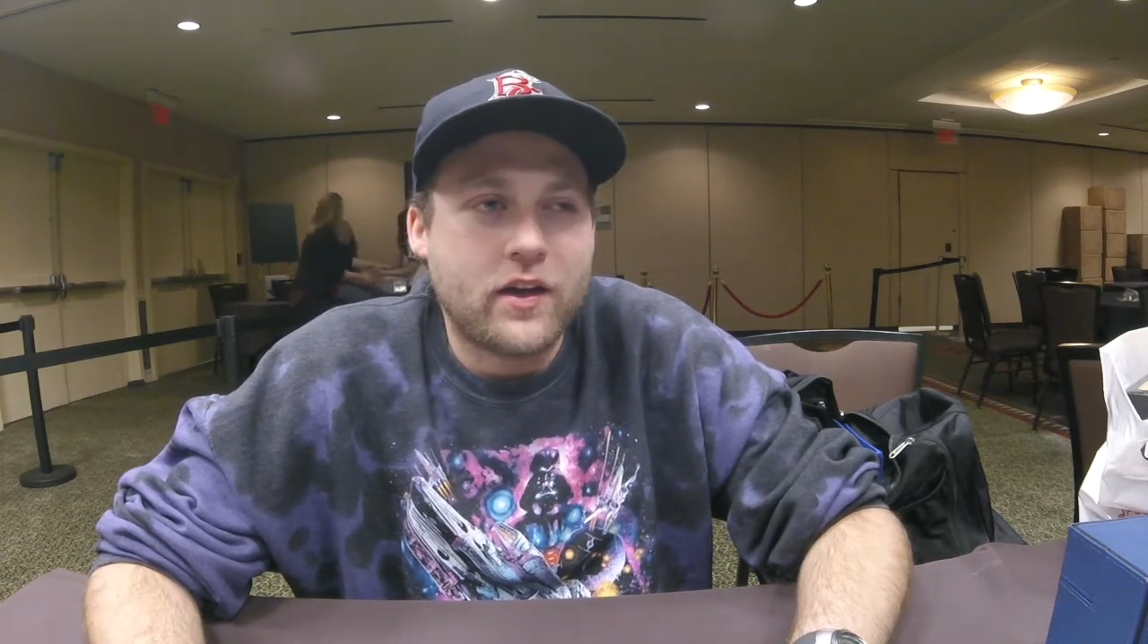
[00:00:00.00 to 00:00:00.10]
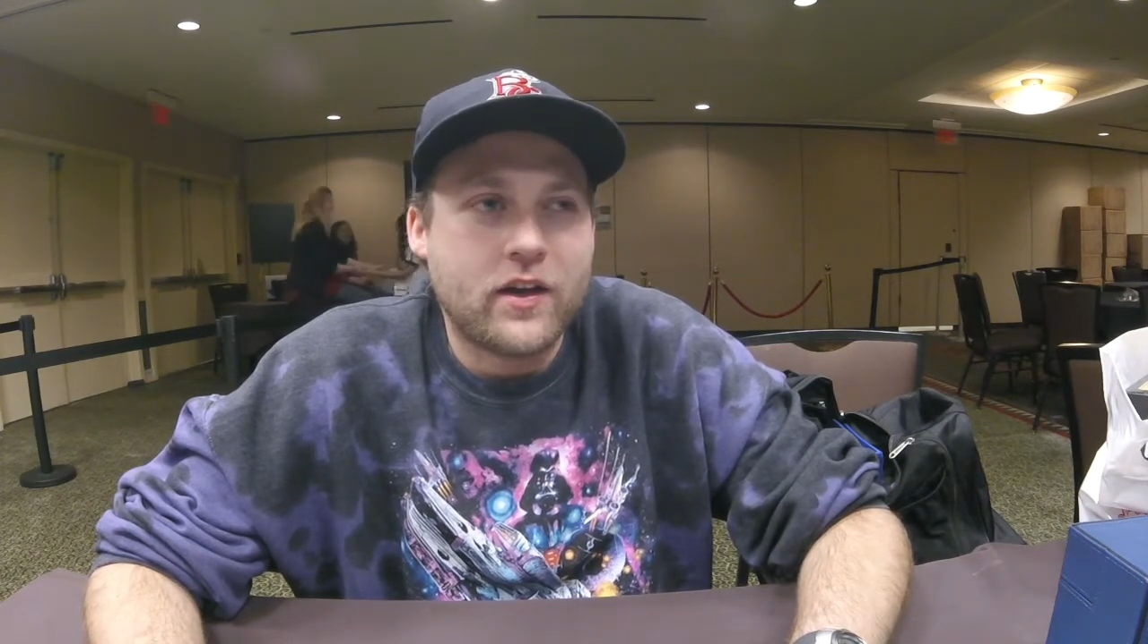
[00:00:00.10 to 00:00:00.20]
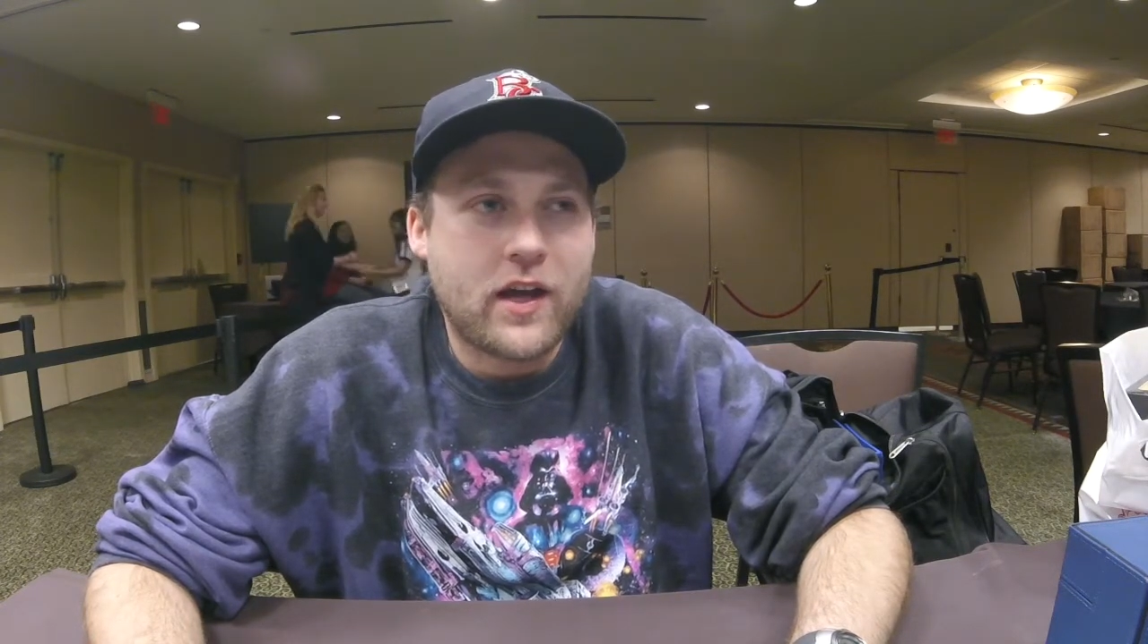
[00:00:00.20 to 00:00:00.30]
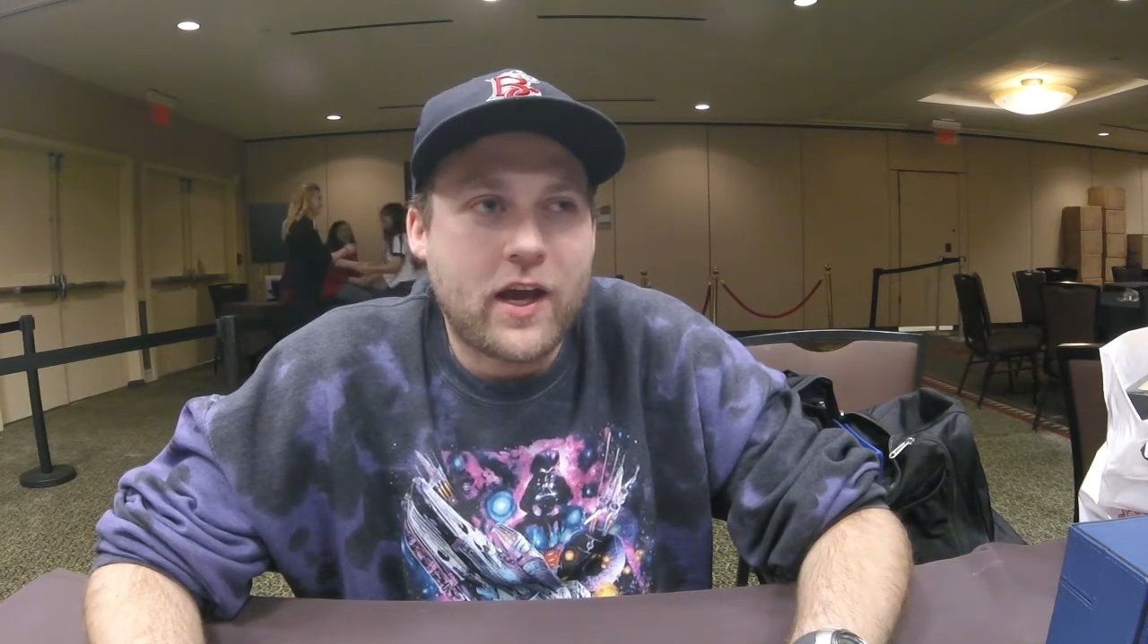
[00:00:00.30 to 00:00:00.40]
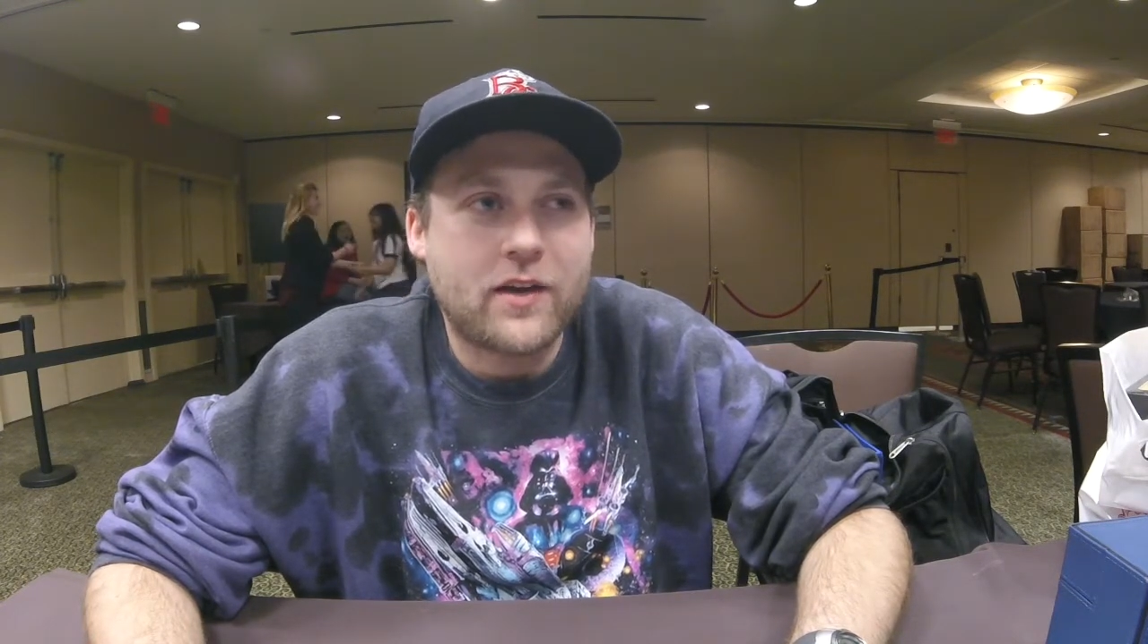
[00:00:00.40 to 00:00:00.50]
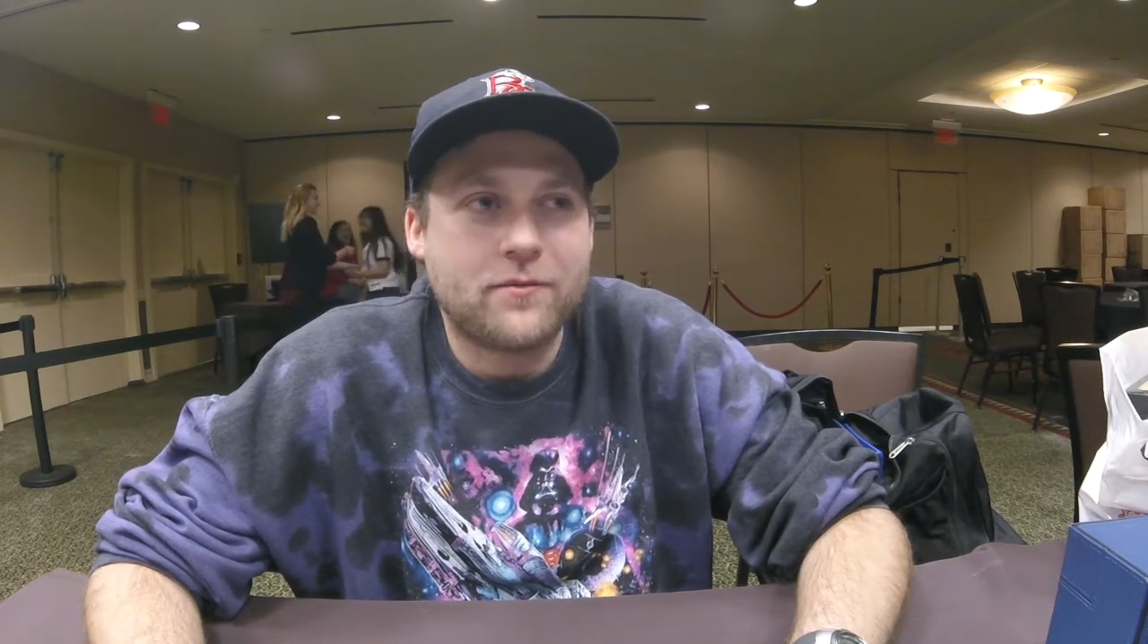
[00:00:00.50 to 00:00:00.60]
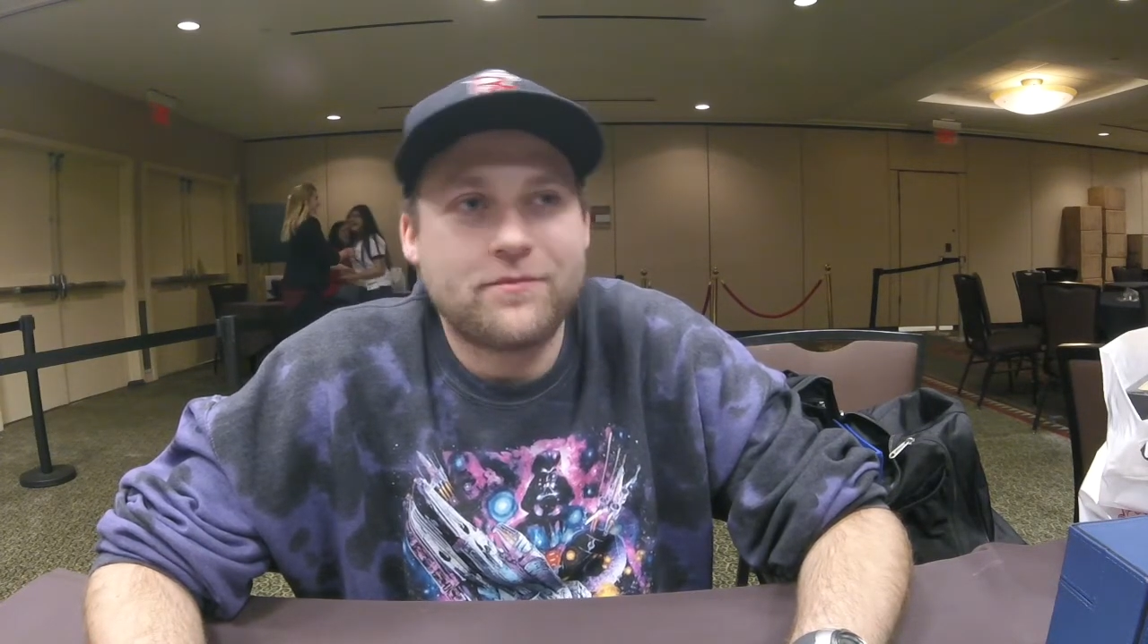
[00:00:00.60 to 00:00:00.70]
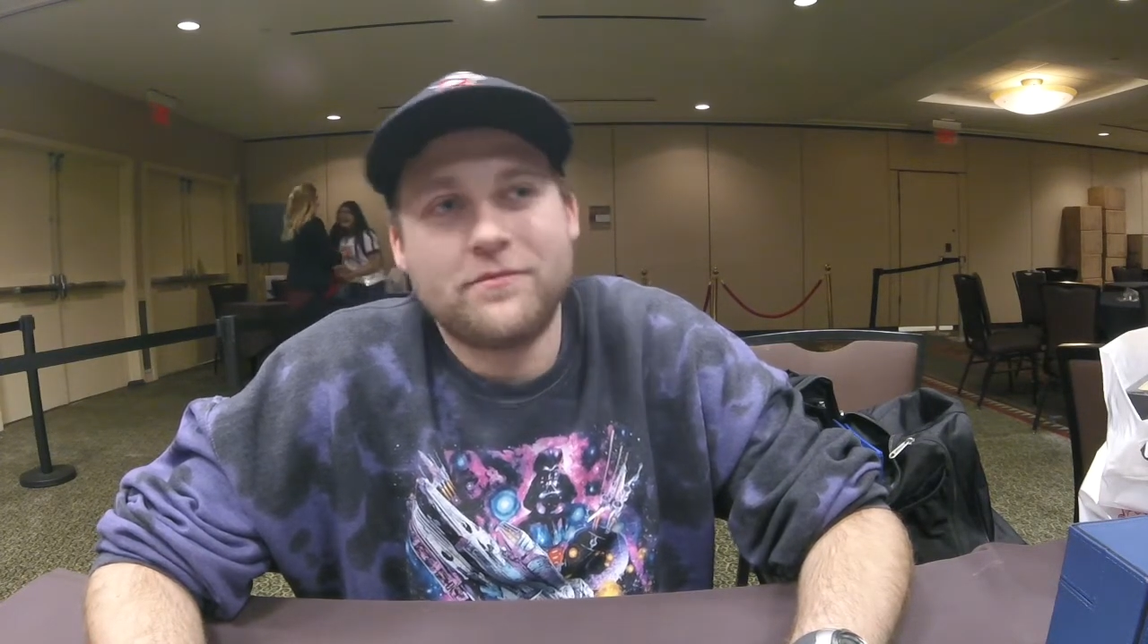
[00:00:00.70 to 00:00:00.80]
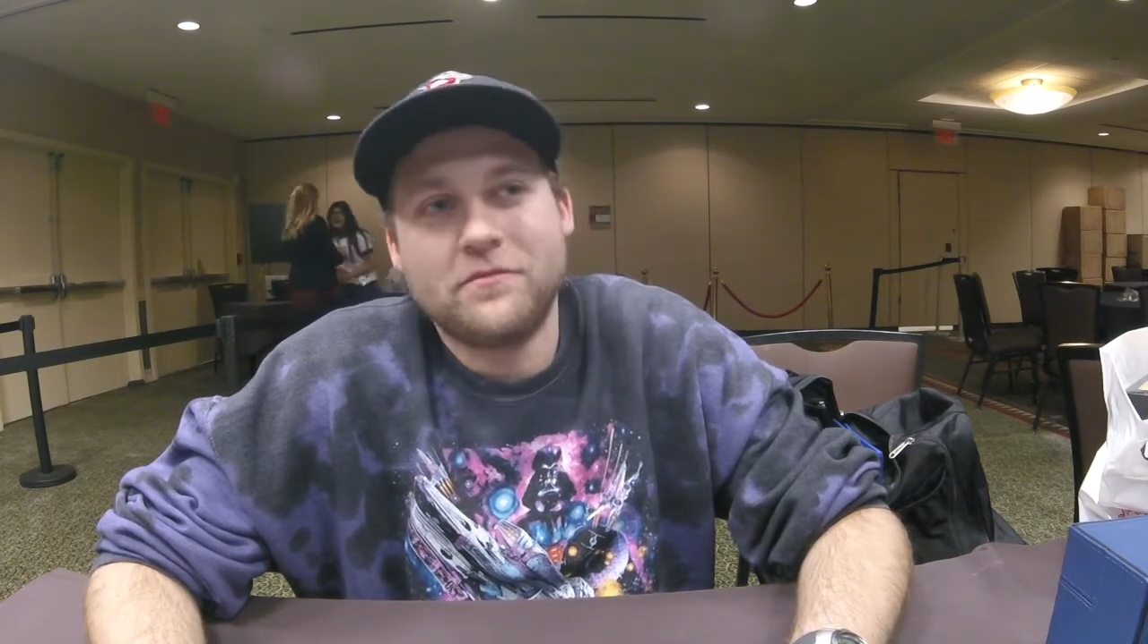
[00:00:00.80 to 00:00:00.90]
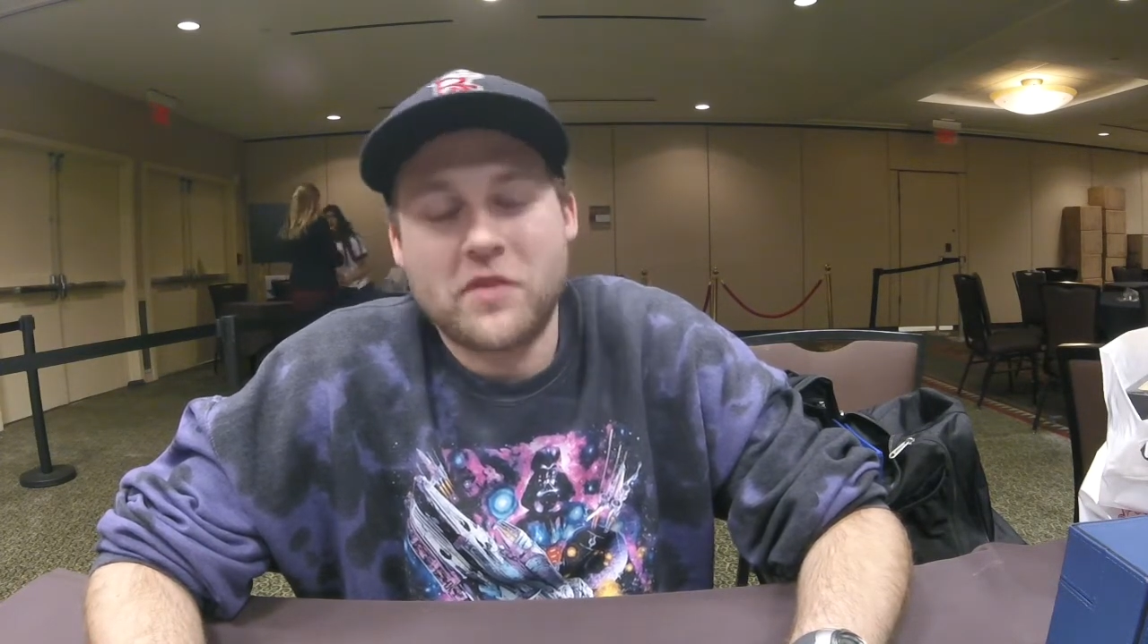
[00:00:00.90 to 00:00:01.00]
he
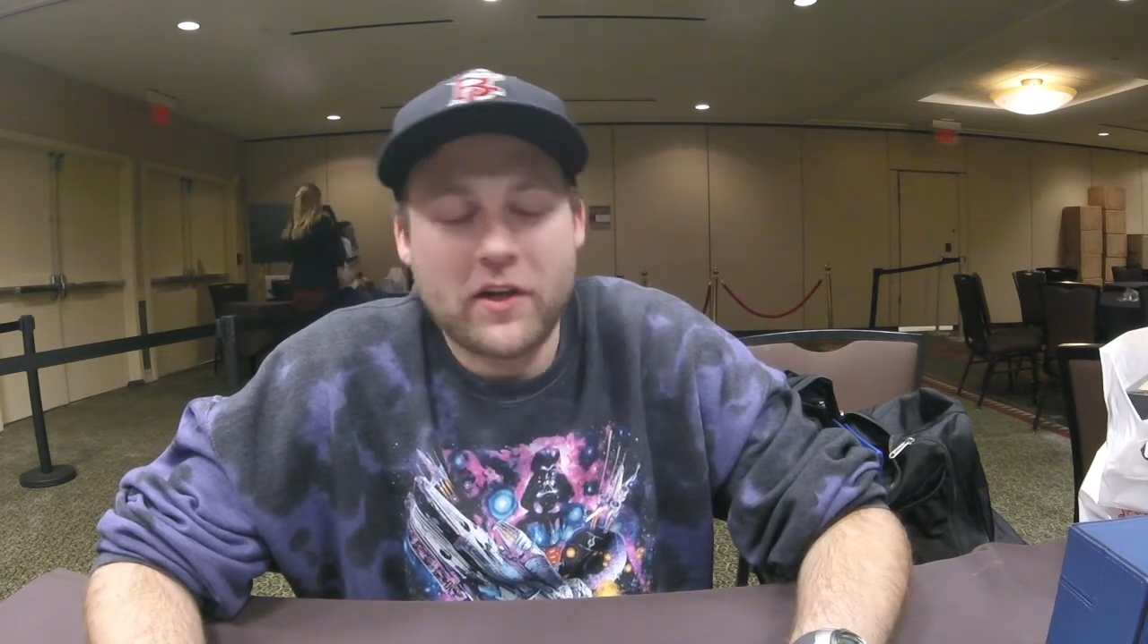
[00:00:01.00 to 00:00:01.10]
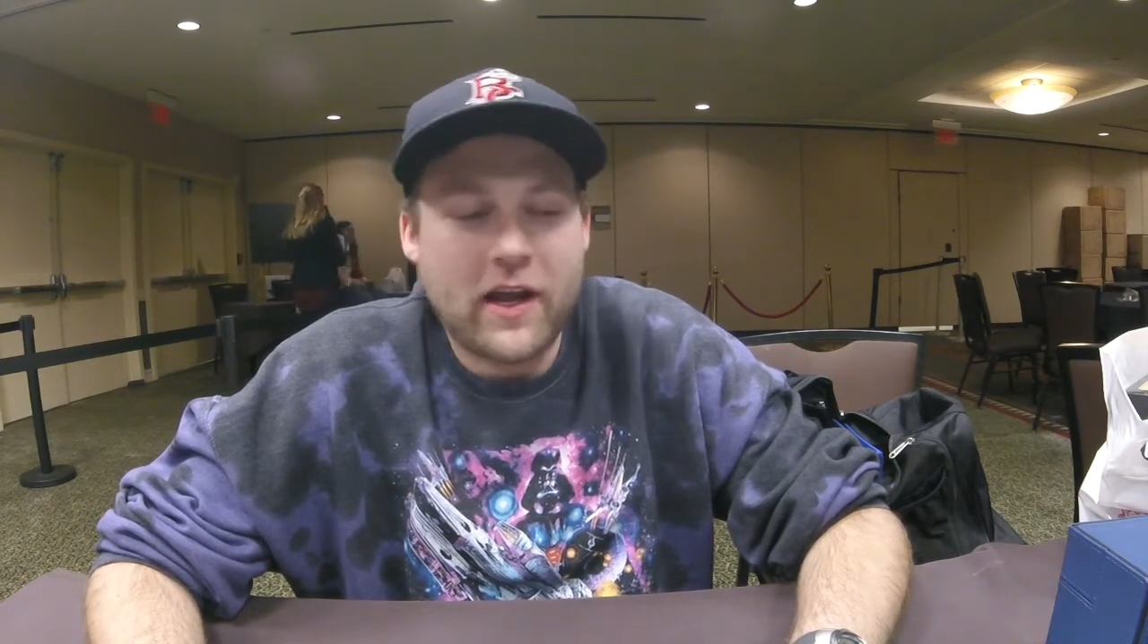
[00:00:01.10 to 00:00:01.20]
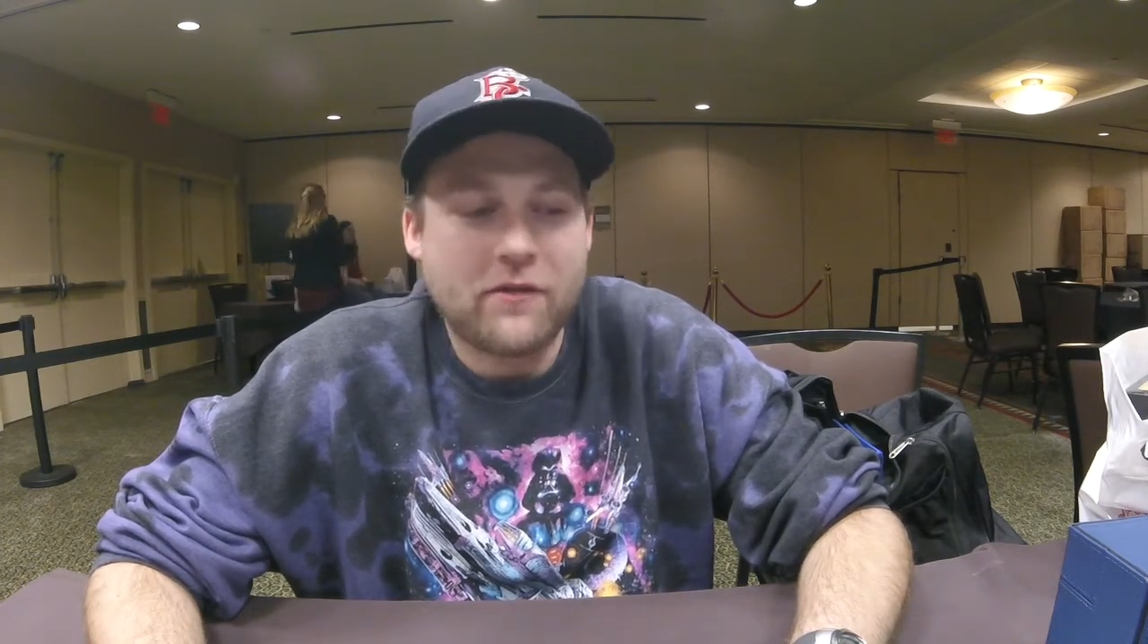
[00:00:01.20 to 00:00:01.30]
didn't